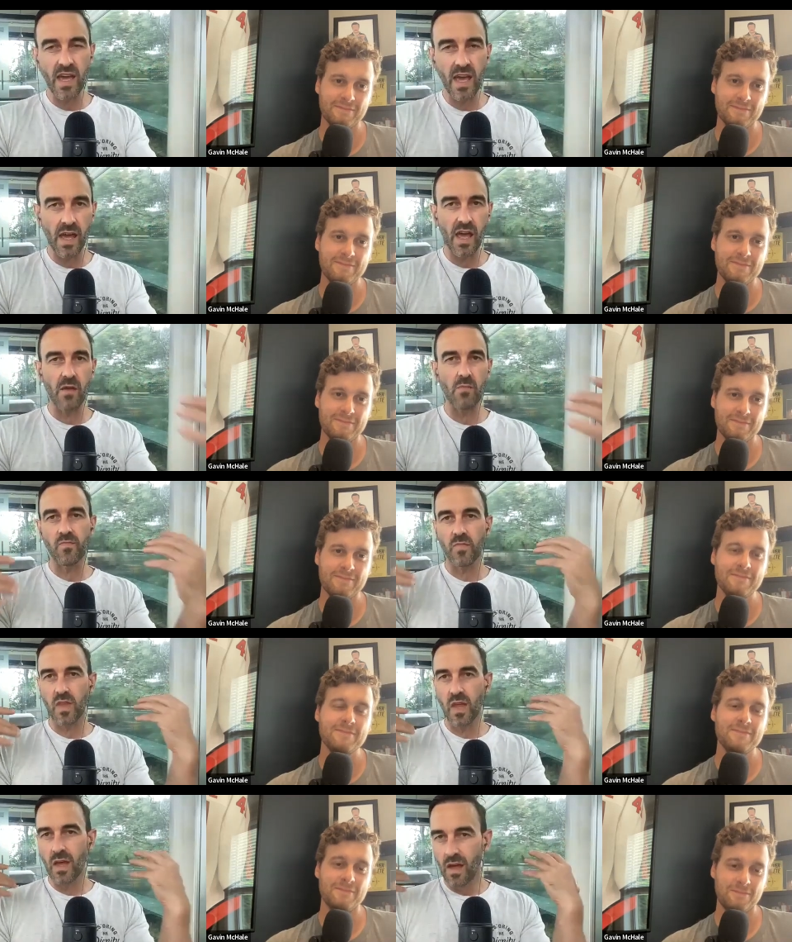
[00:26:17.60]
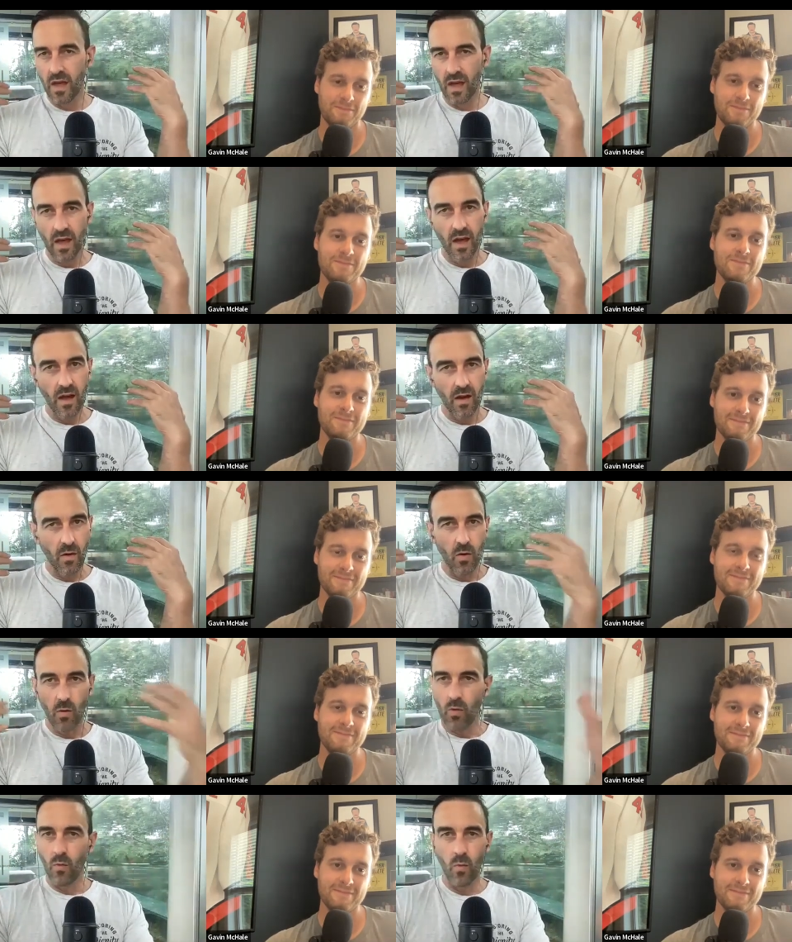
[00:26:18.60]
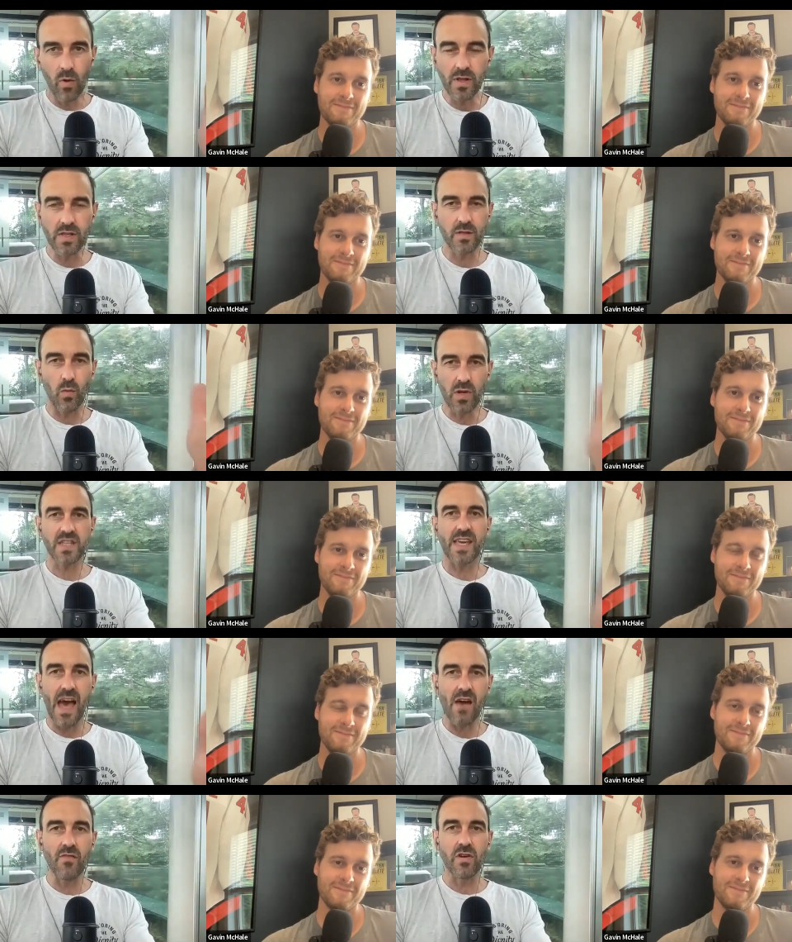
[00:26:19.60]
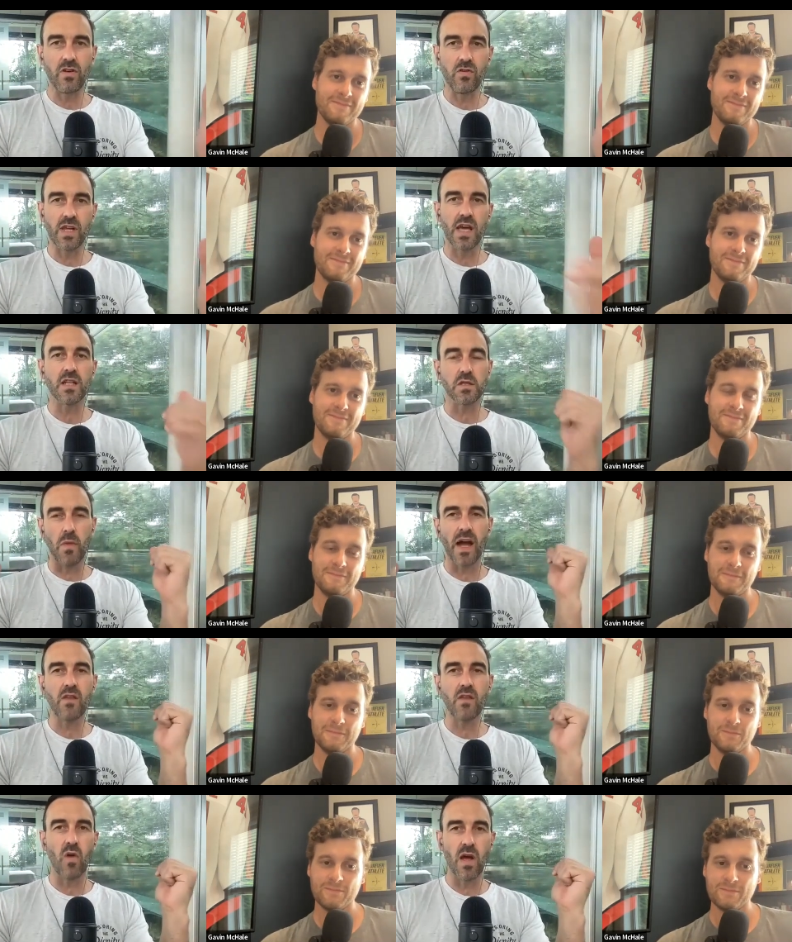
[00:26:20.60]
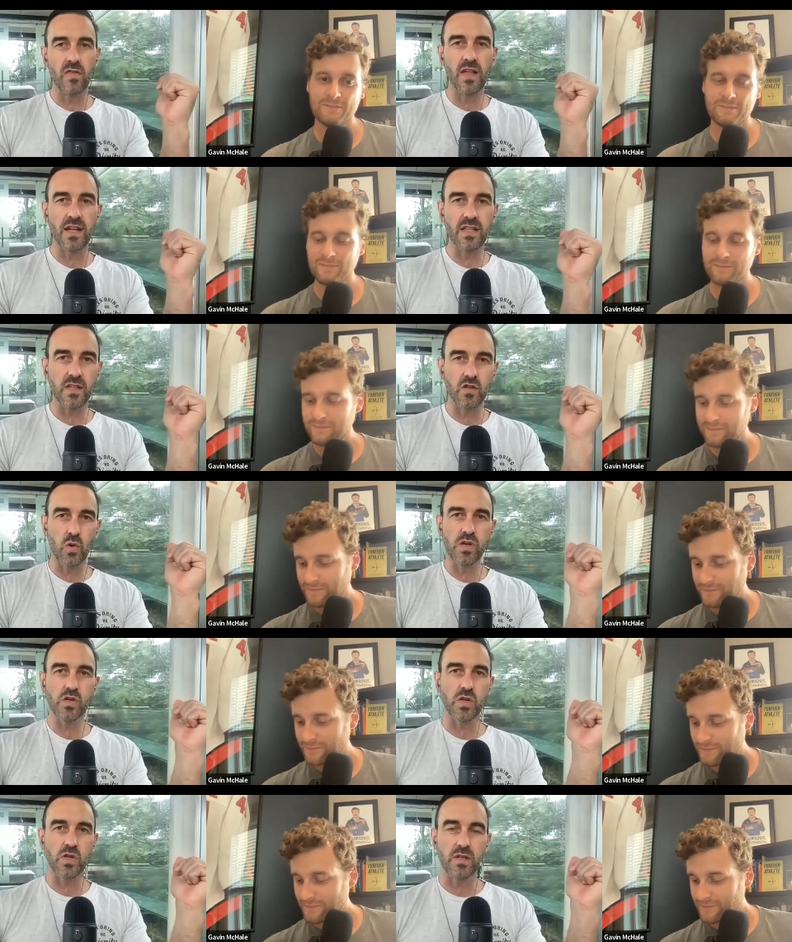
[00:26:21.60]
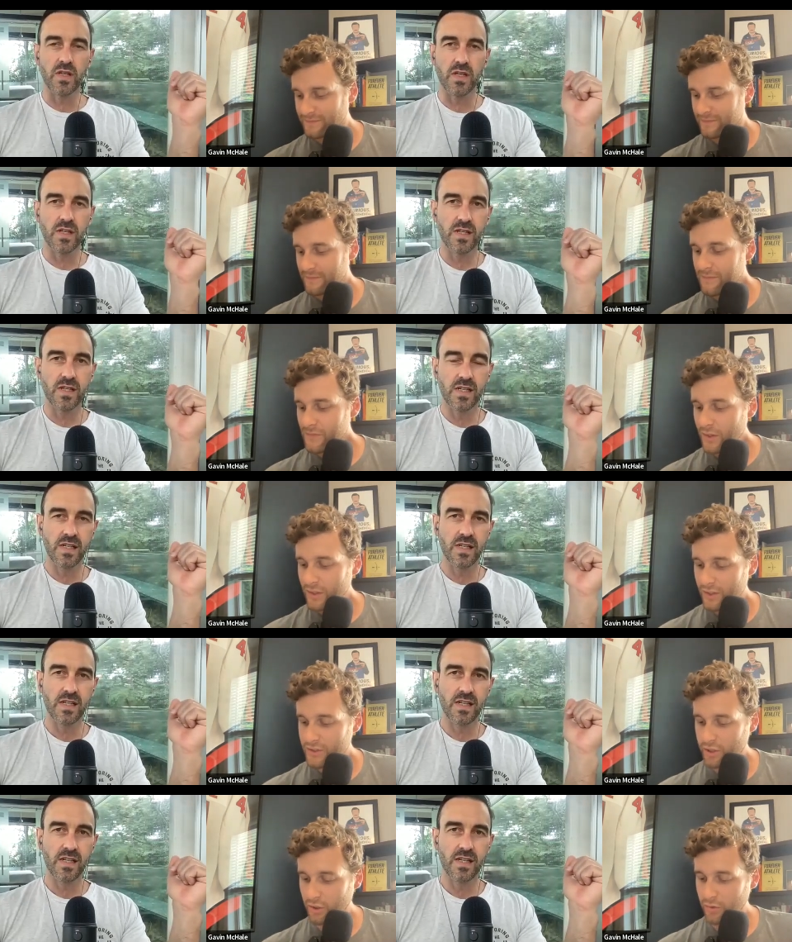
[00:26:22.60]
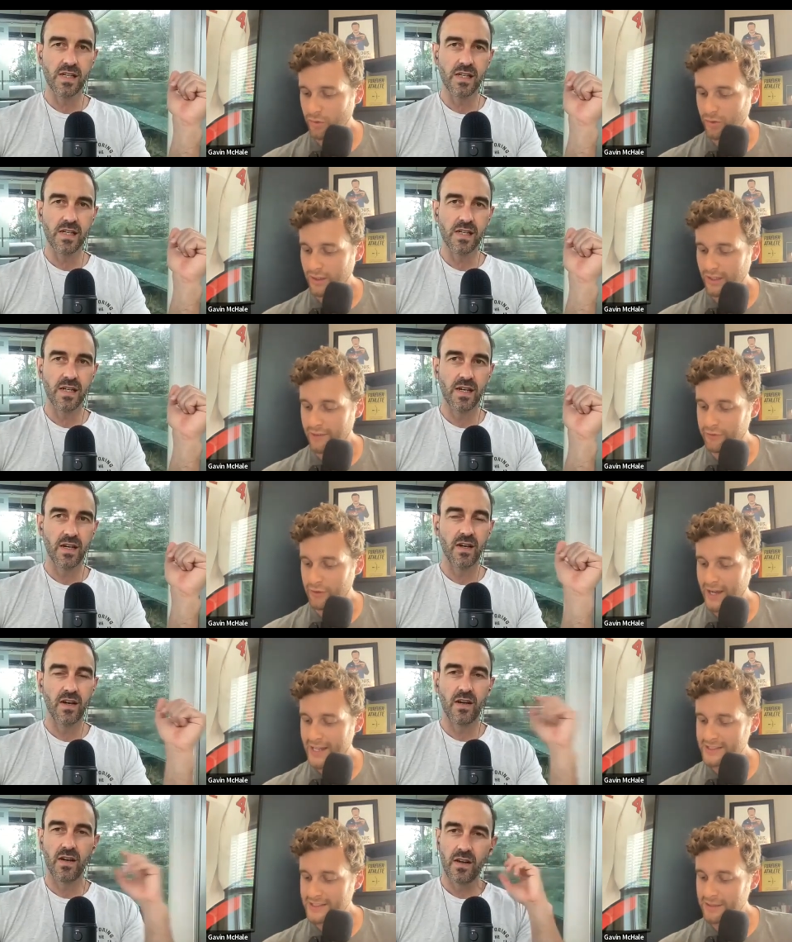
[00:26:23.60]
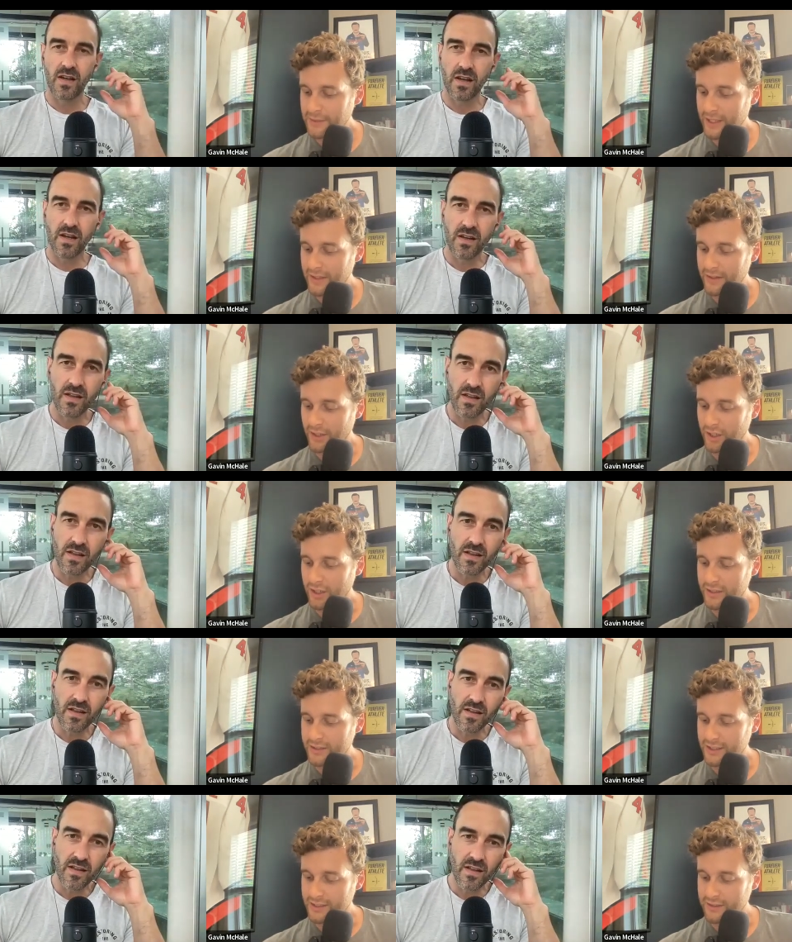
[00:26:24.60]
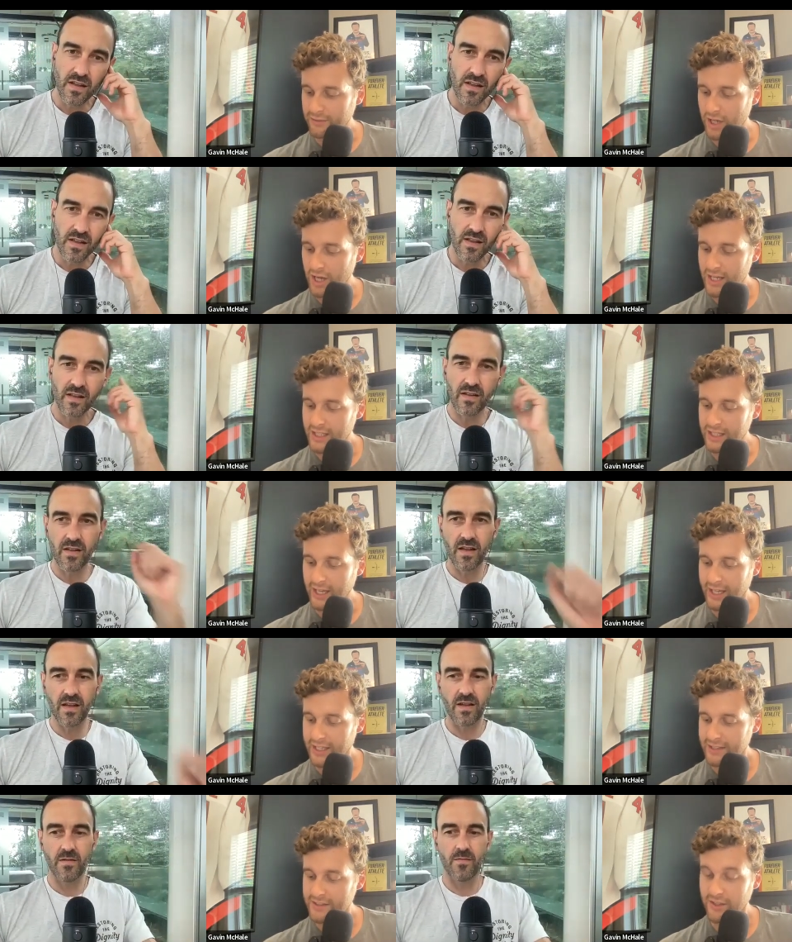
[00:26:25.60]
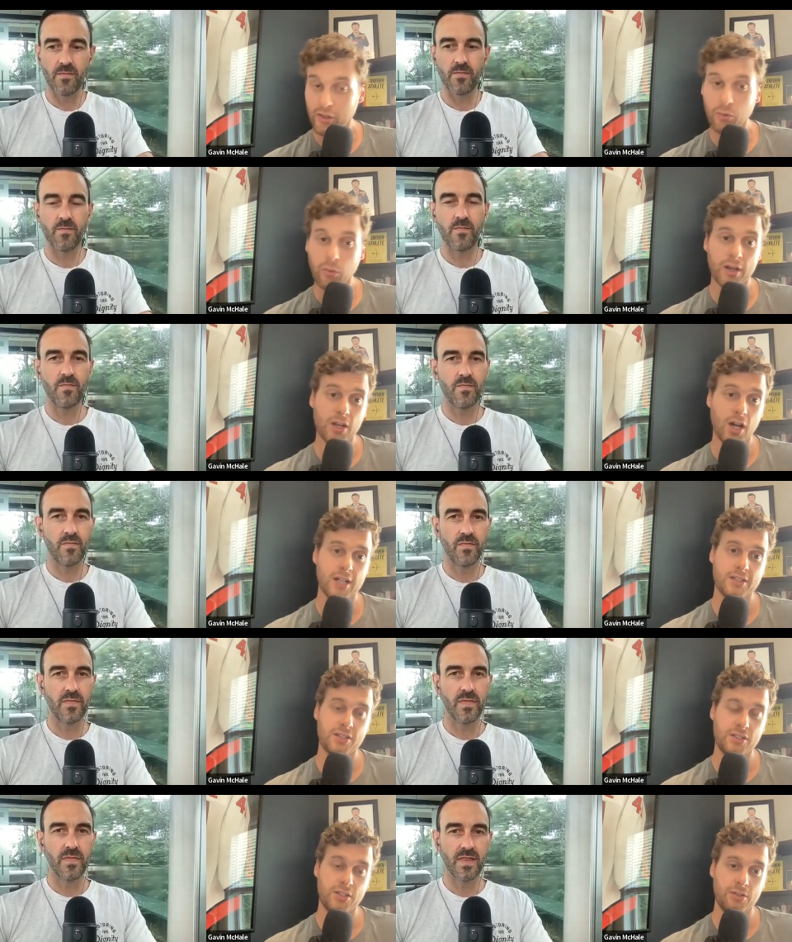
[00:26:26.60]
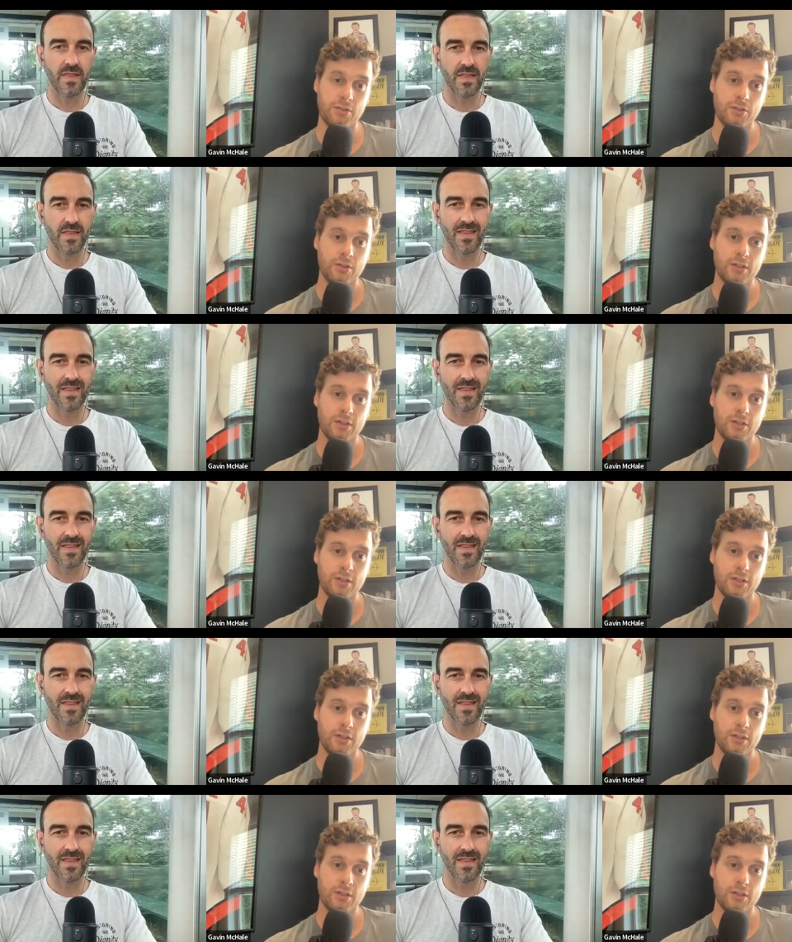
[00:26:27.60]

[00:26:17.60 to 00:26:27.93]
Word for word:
Speaker 1: game. What is what does Gavin do to get his mind right in that situation?
Speaker 2: So if you're asking me in the context of hockey, I can tell you what not to do.